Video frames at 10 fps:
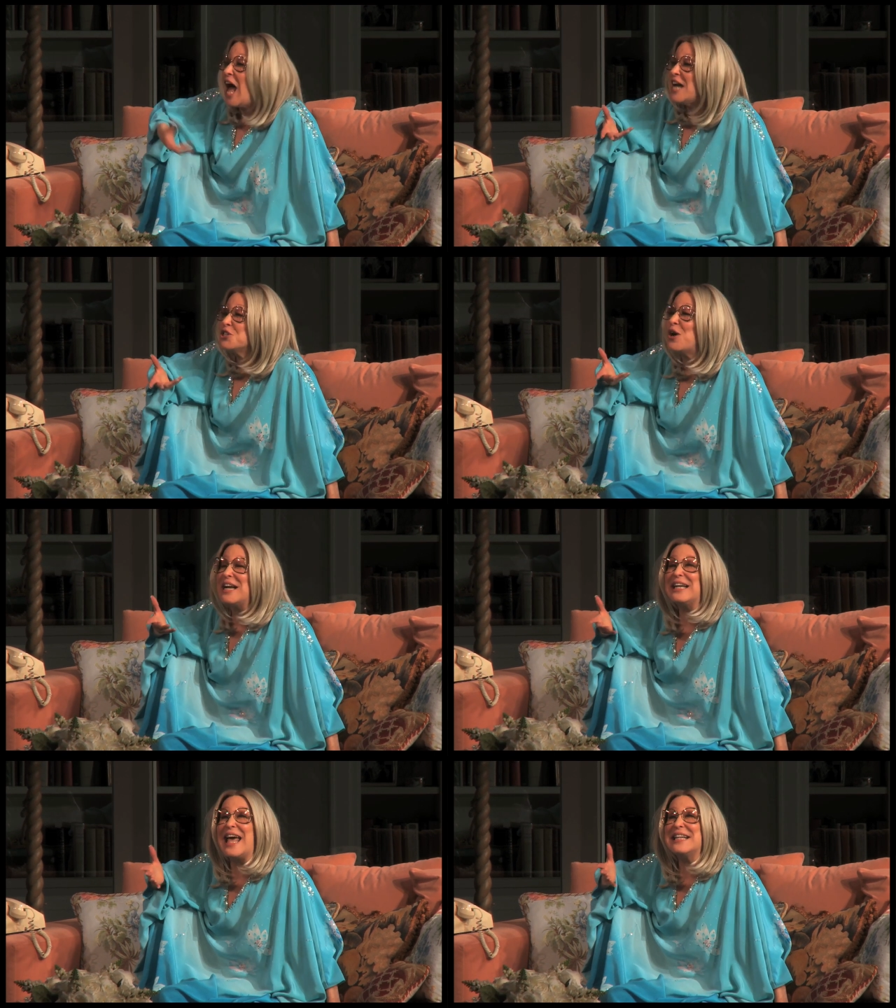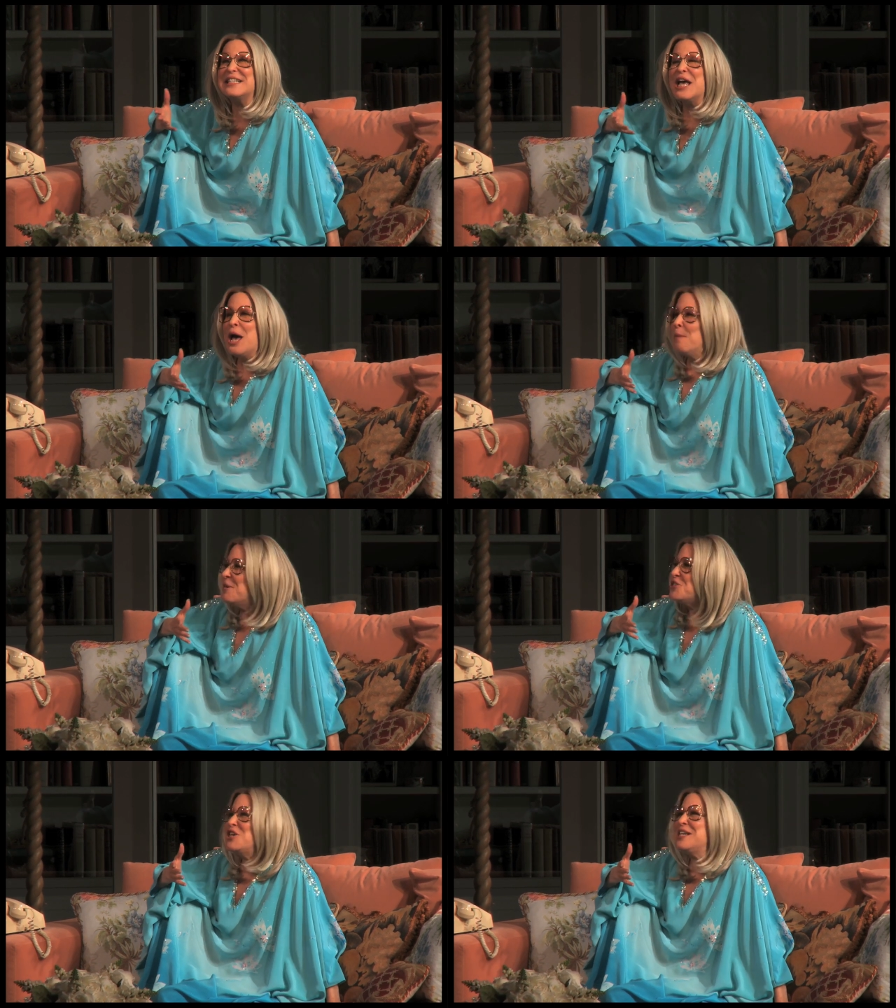I try to land it,
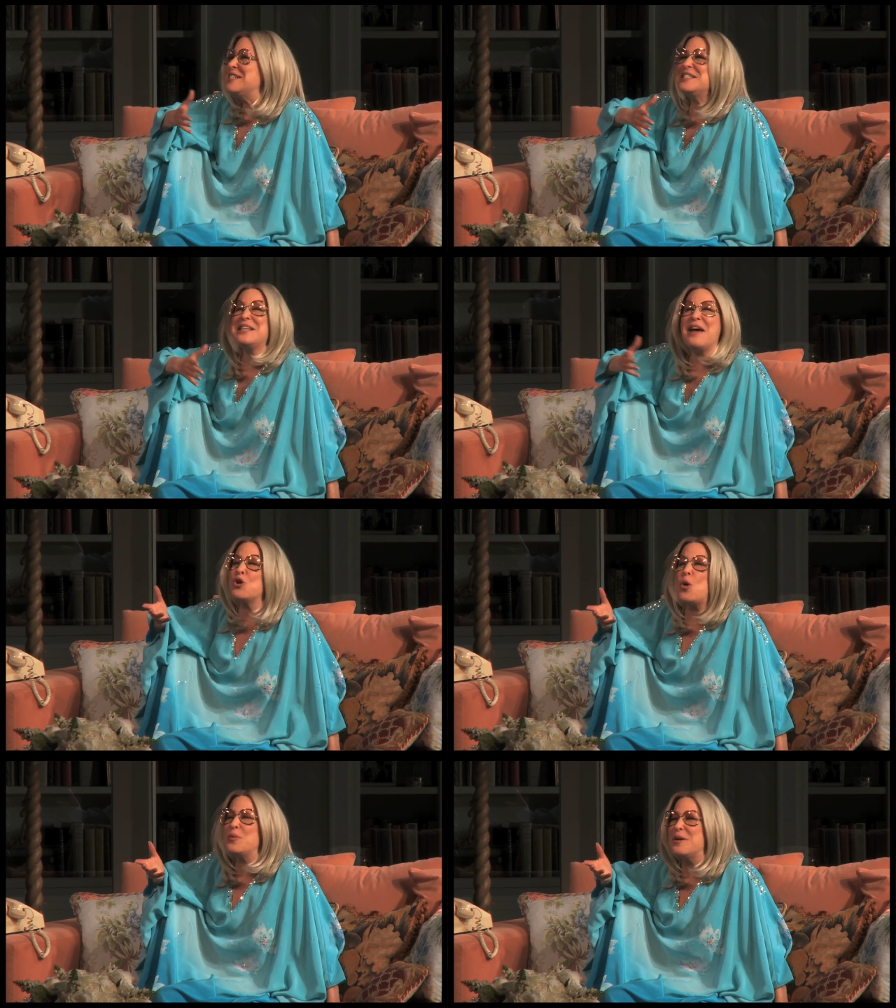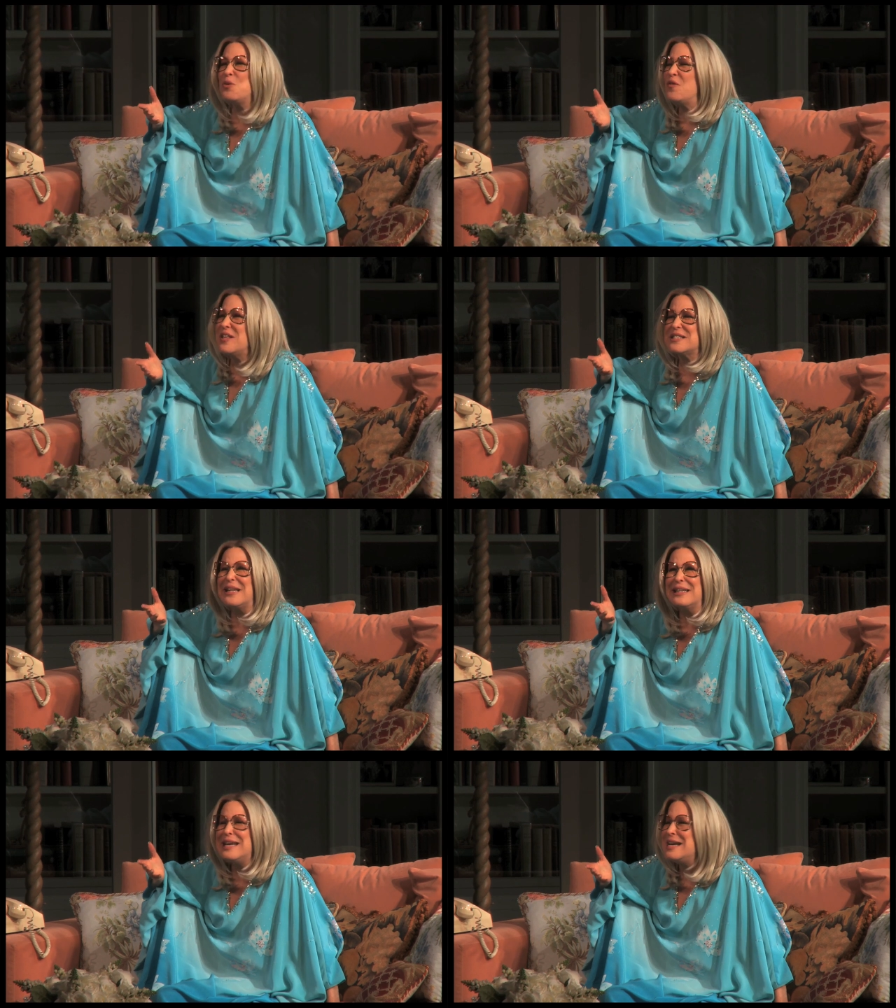but Jean's never opened a movie as the
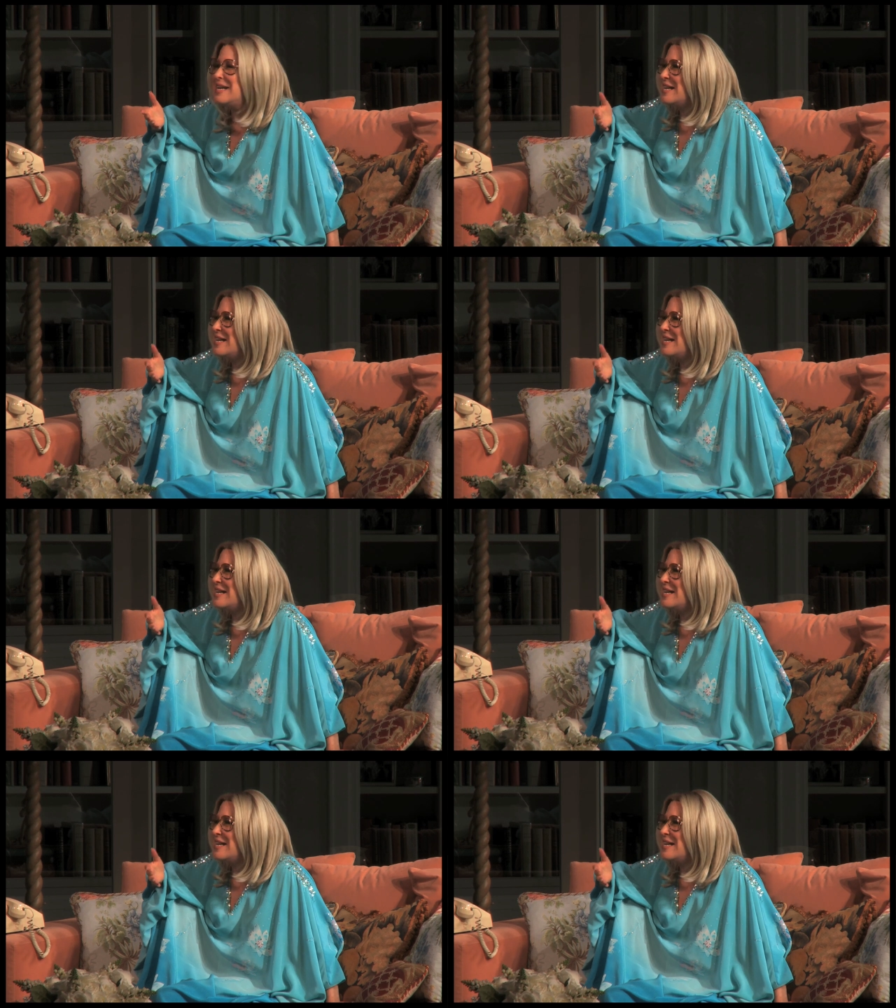lead.